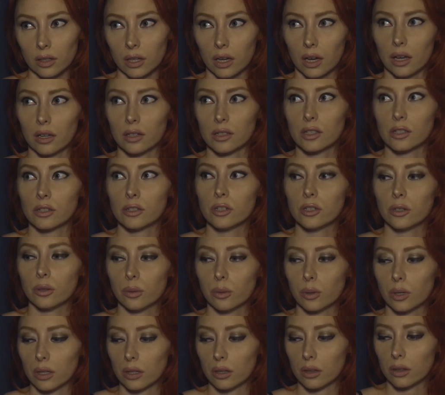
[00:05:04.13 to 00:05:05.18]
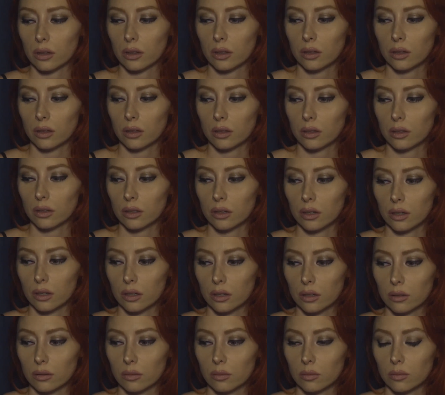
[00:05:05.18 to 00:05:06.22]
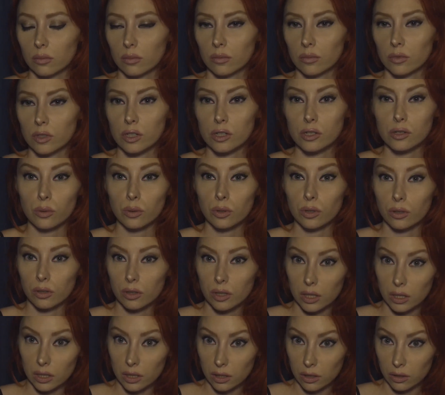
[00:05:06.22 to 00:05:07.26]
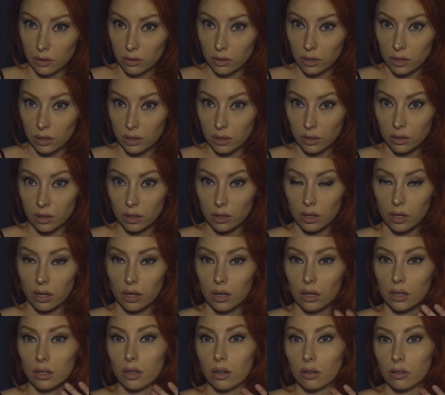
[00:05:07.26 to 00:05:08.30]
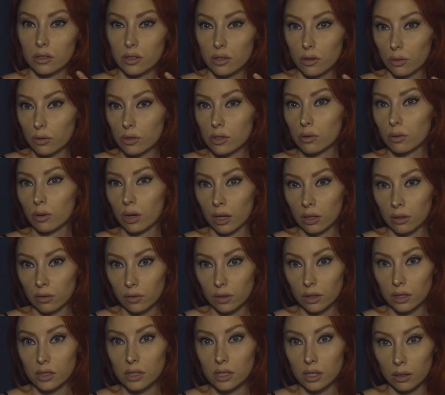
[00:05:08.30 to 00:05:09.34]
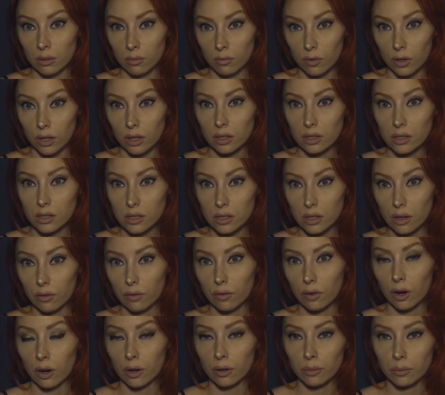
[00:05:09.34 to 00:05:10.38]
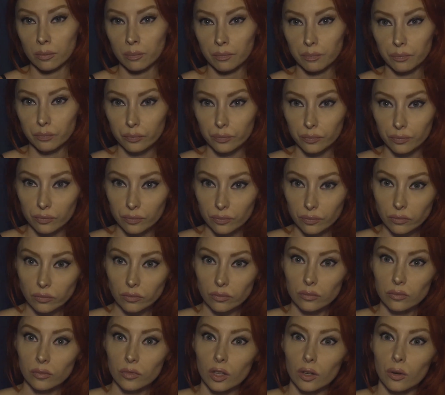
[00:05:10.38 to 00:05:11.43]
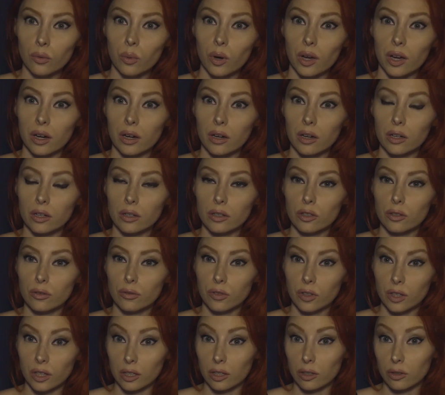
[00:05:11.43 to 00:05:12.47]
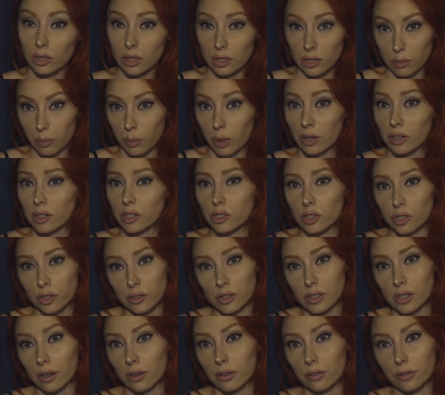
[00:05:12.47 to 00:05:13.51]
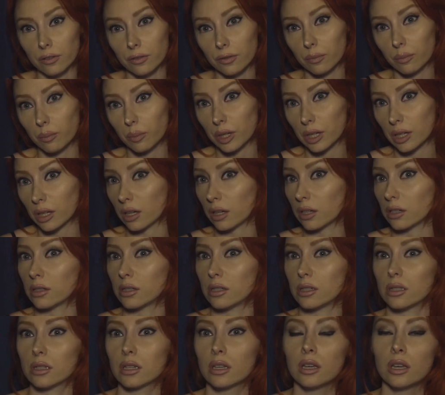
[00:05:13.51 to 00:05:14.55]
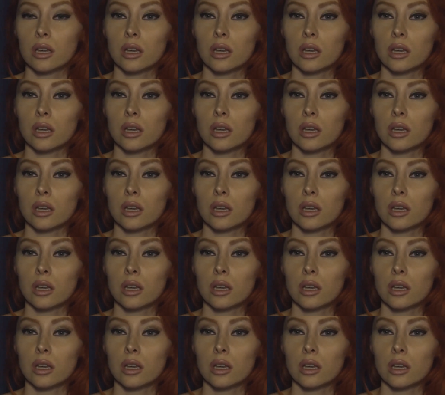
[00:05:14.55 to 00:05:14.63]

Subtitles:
that has to do with disordered eating or anything like that is also kind of in the same vein as self-harm, where you feel like you need to punish yourself because